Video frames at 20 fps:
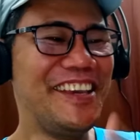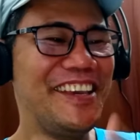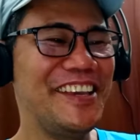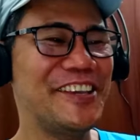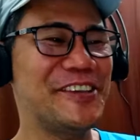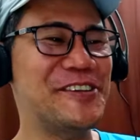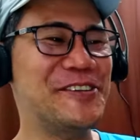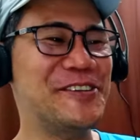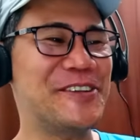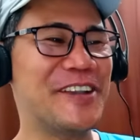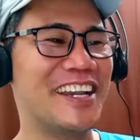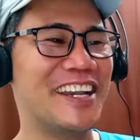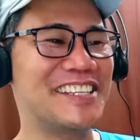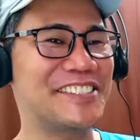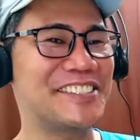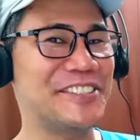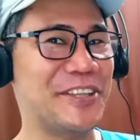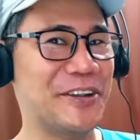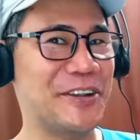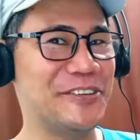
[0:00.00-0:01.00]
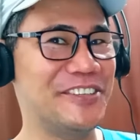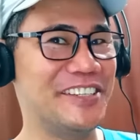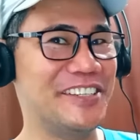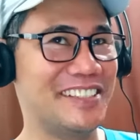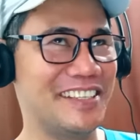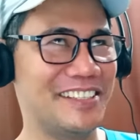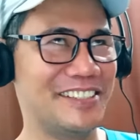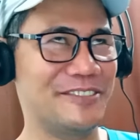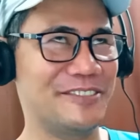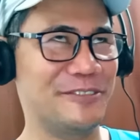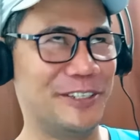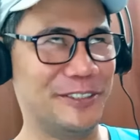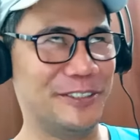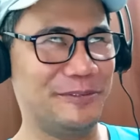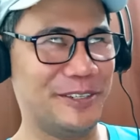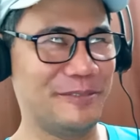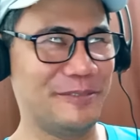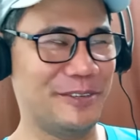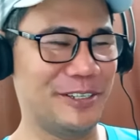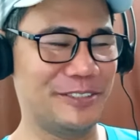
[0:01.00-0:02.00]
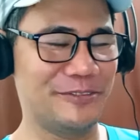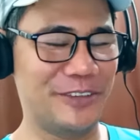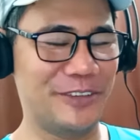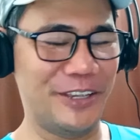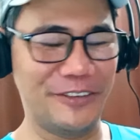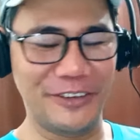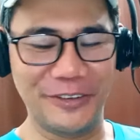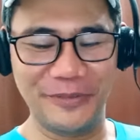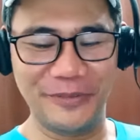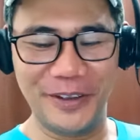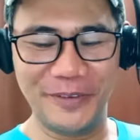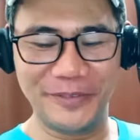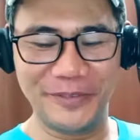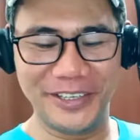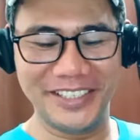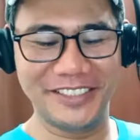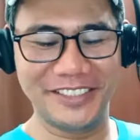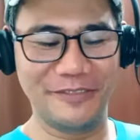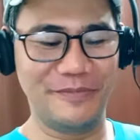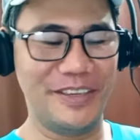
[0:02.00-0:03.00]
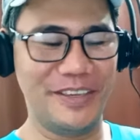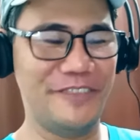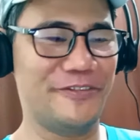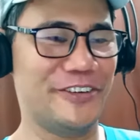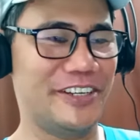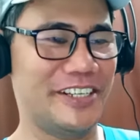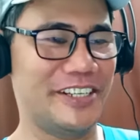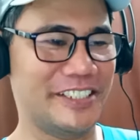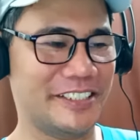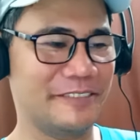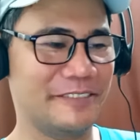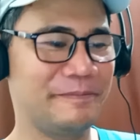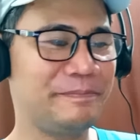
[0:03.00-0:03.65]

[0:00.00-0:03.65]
You guys know that he's one of my most favorite members of BE:FIRST.